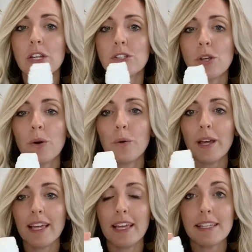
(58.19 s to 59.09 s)
So
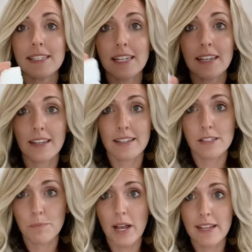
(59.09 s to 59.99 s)
it
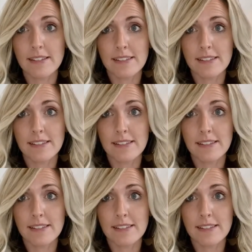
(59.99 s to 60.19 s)
sprays